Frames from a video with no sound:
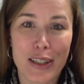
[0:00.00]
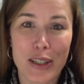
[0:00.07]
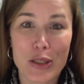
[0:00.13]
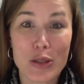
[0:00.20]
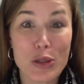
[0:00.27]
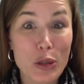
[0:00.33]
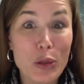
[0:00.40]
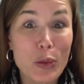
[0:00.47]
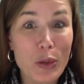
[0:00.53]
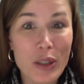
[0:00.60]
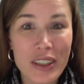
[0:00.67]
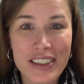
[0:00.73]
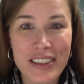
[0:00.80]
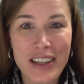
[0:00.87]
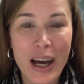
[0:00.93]
do
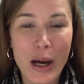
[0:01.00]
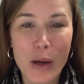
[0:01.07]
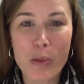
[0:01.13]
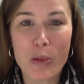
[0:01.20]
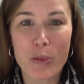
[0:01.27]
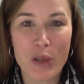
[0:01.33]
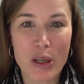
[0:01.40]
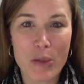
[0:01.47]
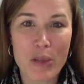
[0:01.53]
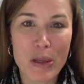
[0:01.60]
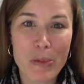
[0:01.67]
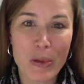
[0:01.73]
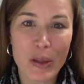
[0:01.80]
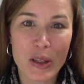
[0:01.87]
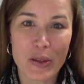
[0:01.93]
to help bring
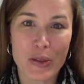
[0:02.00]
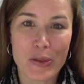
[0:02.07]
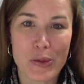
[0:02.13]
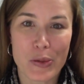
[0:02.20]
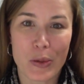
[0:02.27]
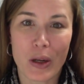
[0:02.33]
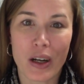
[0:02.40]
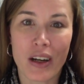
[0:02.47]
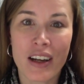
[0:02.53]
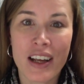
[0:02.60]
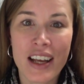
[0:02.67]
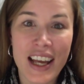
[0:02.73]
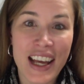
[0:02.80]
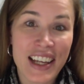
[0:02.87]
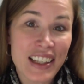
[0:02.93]
people in the store
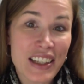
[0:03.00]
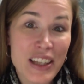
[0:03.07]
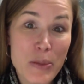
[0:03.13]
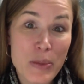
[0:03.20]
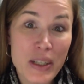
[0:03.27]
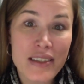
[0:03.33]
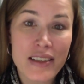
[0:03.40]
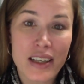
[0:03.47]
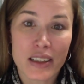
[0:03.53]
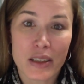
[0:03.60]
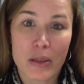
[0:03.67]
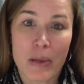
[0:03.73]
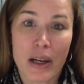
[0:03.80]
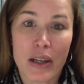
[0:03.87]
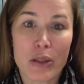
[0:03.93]
and get them excited
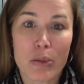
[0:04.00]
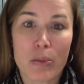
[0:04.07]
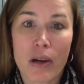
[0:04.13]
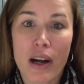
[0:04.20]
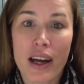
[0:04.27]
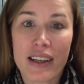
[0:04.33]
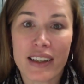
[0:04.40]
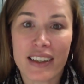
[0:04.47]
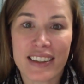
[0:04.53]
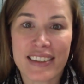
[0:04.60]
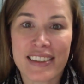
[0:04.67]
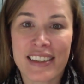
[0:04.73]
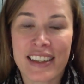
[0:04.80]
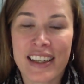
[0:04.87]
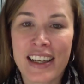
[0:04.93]
about your
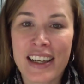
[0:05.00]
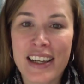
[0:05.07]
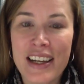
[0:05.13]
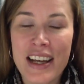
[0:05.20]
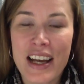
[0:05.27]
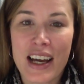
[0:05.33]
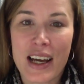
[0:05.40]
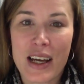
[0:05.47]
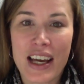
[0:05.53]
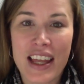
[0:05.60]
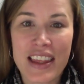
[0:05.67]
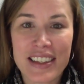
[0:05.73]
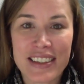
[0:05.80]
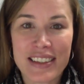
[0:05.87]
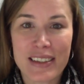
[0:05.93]
products?
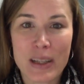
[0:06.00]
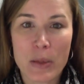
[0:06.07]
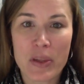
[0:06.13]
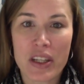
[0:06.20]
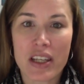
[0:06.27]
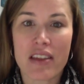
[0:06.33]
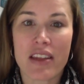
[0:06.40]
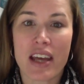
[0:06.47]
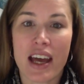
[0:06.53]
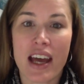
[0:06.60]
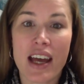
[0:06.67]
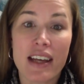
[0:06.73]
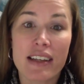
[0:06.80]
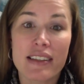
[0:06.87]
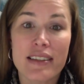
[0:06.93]
And this is something that,
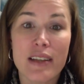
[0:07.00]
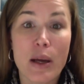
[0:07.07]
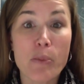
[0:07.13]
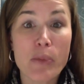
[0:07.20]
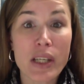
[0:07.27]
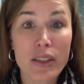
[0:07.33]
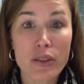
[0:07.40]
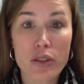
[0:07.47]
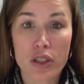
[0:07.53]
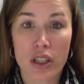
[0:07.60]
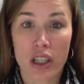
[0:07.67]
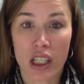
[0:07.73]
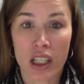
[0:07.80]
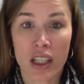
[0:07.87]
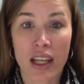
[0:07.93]
as a
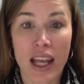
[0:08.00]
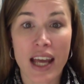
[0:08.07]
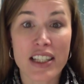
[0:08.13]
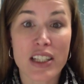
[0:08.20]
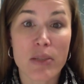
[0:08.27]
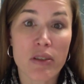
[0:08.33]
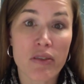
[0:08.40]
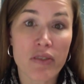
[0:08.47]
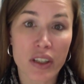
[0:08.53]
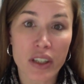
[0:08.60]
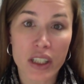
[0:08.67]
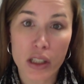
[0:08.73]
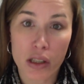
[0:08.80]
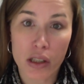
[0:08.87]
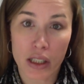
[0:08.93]
manager, has to be
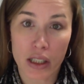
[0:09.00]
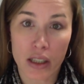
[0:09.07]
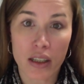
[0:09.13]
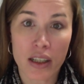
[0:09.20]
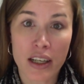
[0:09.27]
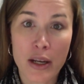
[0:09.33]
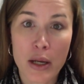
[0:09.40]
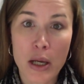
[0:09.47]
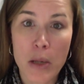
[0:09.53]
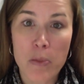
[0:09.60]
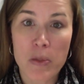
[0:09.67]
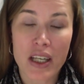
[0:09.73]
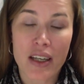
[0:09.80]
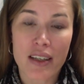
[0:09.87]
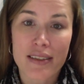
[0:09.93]
very clear
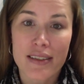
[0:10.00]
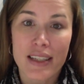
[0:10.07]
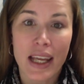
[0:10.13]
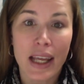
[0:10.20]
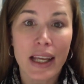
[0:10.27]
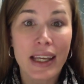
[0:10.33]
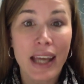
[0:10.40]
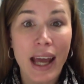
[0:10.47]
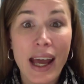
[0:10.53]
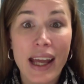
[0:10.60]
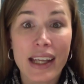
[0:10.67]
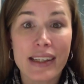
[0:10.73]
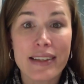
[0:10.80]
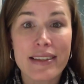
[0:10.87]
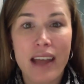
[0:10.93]
because it
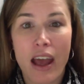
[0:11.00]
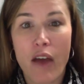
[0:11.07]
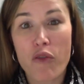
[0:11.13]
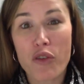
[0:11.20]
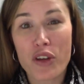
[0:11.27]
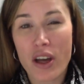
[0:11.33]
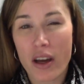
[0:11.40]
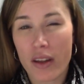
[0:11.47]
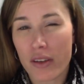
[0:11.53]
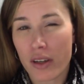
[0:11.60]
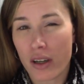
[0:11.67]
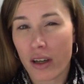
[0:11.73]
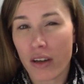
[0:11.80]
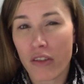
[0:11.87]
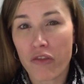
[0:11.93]
guides every
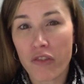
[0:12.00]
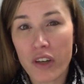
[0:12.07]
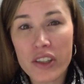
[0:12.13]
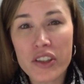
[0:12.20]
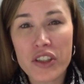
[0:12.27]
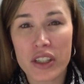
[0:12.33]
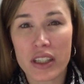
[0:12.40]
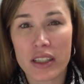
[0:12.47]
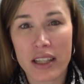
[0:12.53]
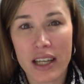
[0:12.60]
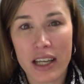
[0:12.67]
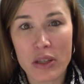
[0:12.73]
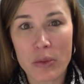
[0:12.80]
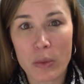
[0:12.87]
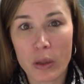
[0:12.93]
other function
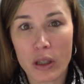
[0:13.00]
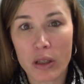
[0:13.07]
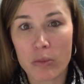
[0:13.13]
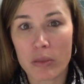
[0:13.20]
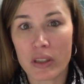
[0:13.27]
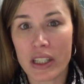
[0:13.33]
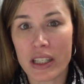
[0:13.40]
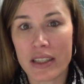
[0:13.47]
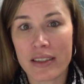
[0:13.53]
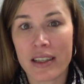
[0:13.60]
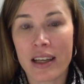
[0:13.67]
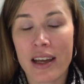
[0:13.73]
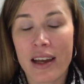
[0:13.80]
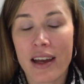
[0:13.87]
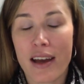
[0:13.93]
that you will complete,
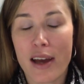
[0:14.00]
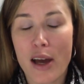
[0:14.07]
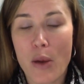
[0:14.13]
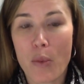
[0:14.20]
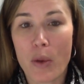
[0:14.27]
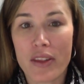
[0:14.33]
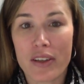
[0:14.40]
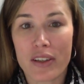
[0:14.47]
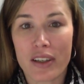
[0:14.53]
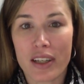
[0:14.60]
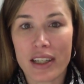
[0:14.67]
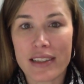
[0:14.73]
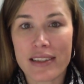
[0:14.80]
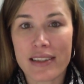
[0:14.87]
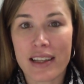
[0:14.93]
whether
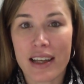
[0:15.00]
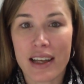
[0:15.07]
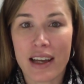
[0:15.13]
it's